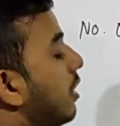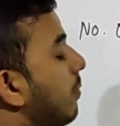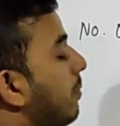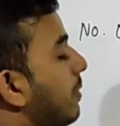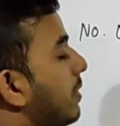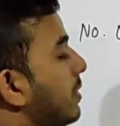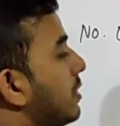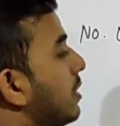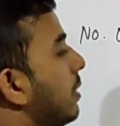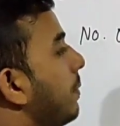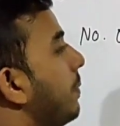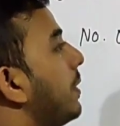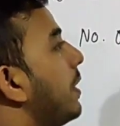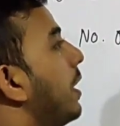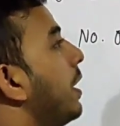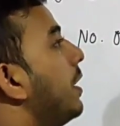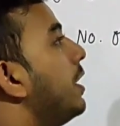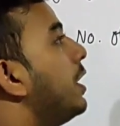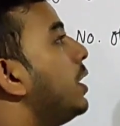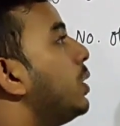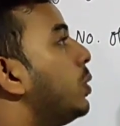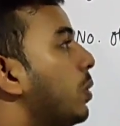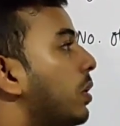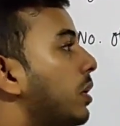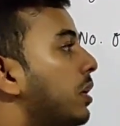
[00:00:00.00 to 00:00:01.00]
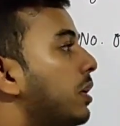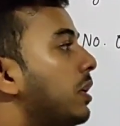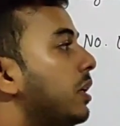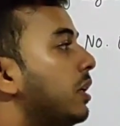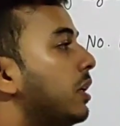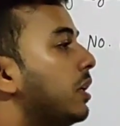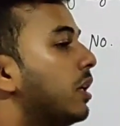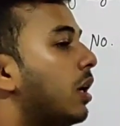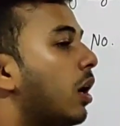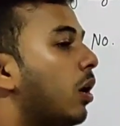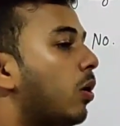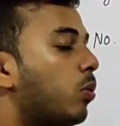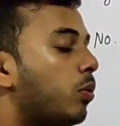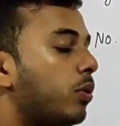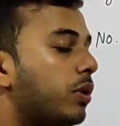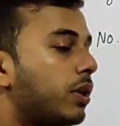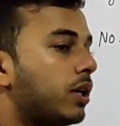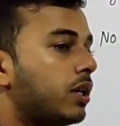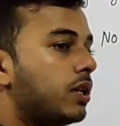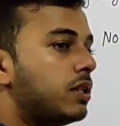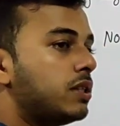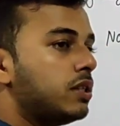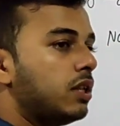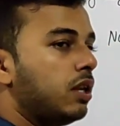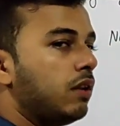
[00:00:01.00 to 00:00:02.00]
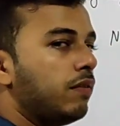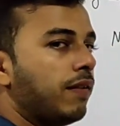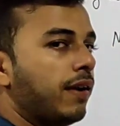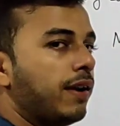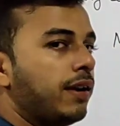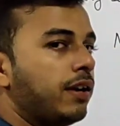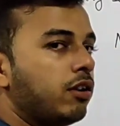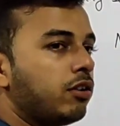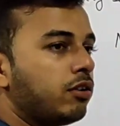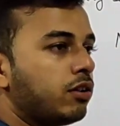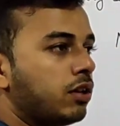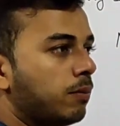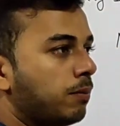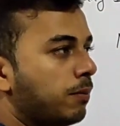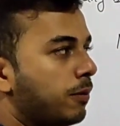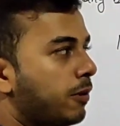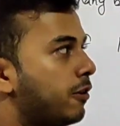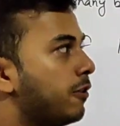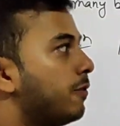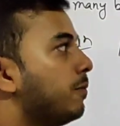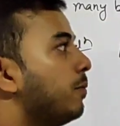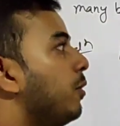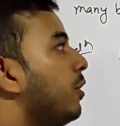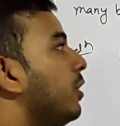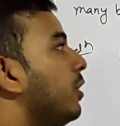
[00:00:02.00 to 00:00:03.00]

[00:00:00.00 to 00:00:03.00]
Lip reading: how much? 720. Now we can easily find out number of